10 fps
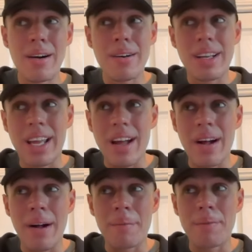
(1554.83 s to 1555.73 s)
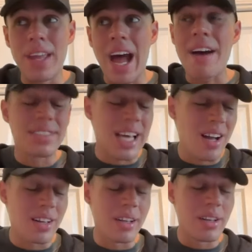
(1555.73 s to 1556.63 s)
get have
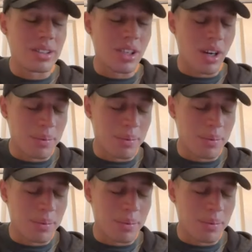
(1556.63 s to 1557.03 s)
talent to